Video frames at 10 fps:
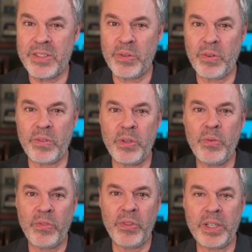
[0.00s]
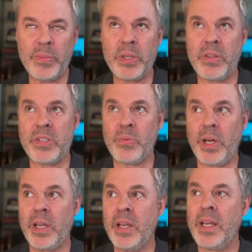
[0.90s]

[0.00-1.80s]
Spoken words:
So you think about it this way.